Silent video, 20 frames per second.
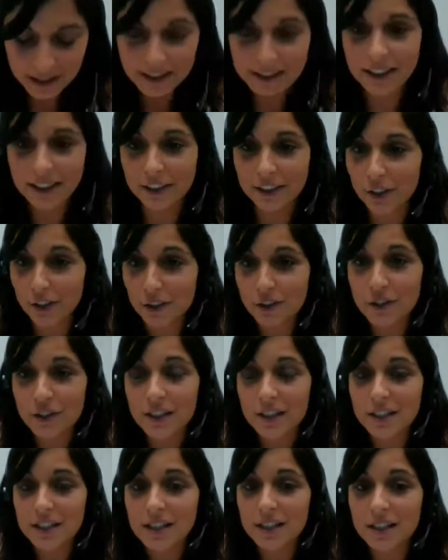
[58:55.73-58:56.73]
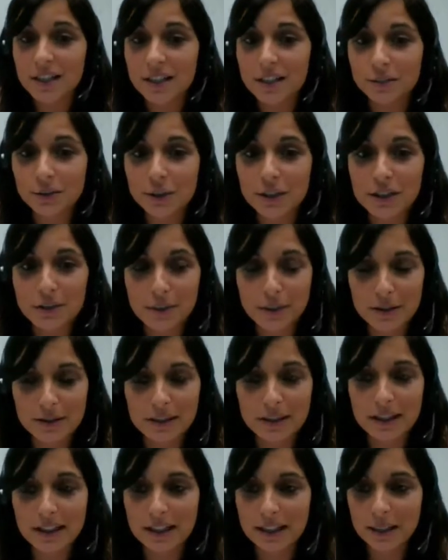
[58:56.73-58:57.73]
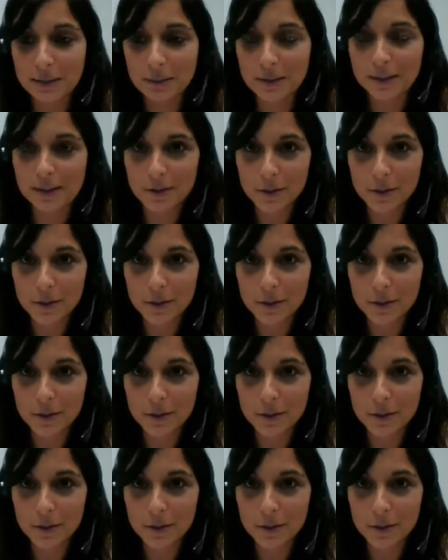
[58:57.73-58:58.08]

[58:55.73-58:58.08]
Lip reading: technology as a transversal element.